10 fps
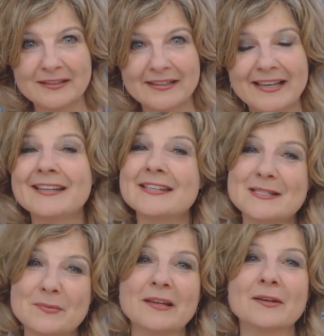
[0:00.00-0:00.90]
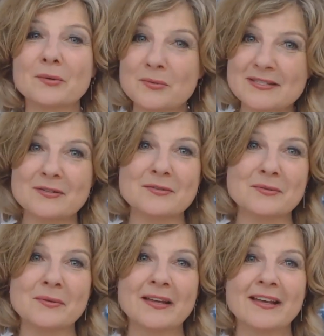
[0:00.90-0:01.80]
legacy type
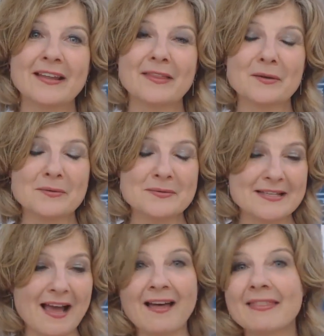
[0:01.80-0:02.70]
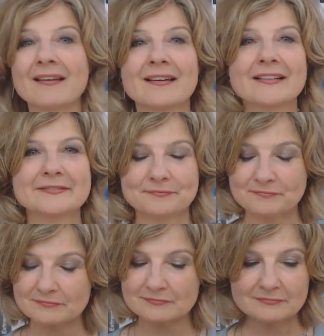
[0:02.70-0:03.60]
projects that help
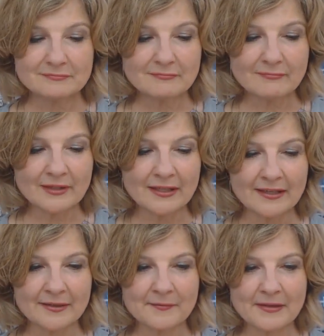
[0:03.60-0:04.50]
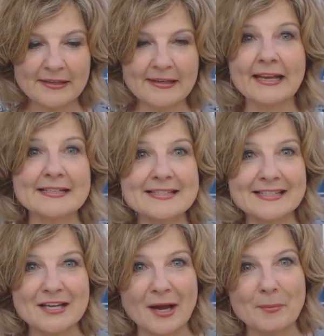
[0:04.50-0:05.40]
communities and make considerable
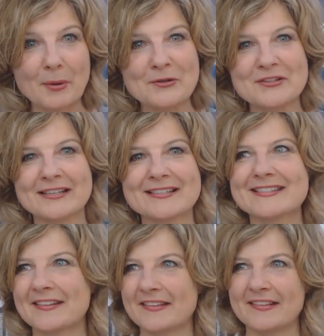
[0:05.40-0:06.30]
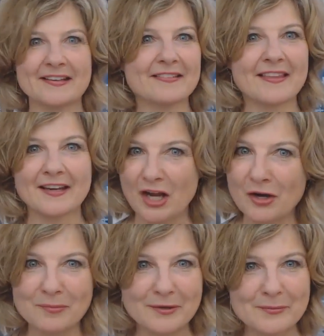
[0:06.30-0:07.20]
change in the world. And if that's part
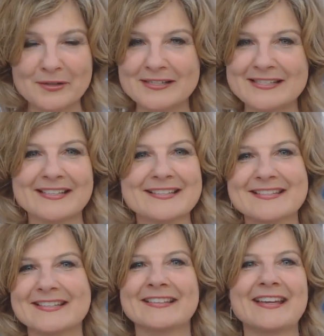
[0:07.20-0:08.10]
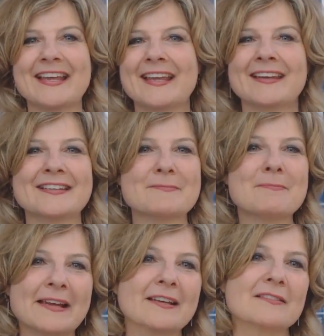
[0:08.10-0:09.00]
of what you want to do
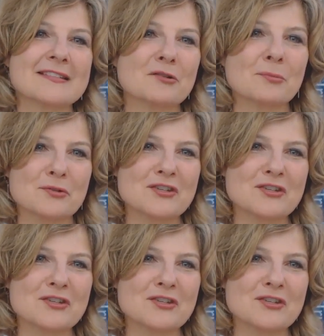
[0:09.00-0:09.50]
to